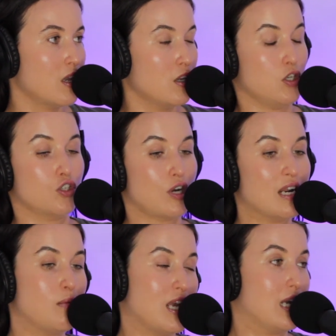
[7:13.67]
you're trying
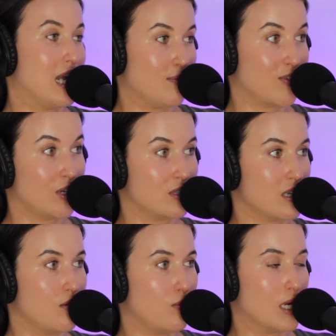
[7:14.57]
to make a name for
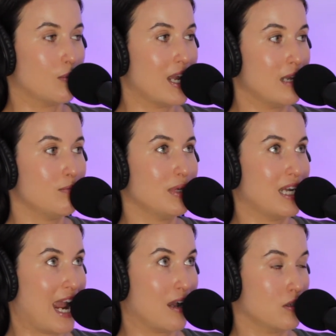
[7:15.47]
yourself one way, but
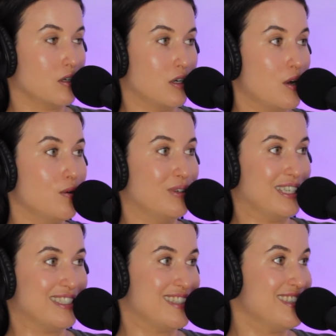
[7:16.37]
how you're known
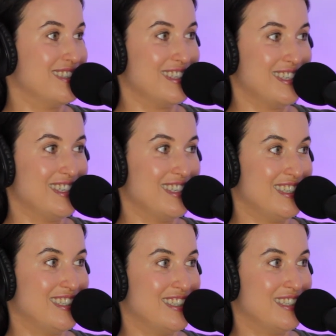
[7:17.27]
is
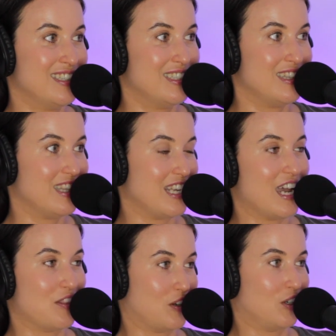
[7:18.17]
the
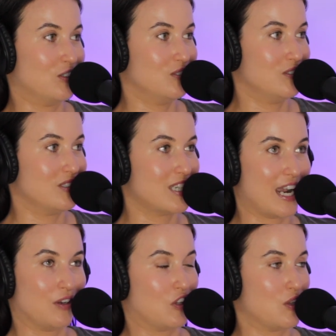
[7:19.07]
other
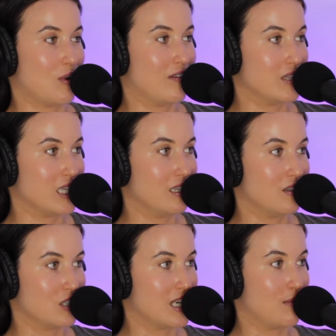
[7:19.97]
title that you have in the
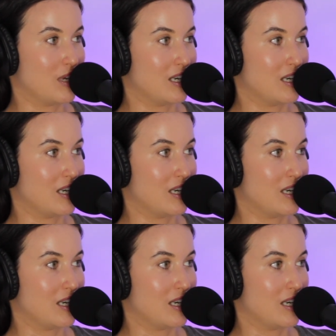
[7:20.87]
entertainment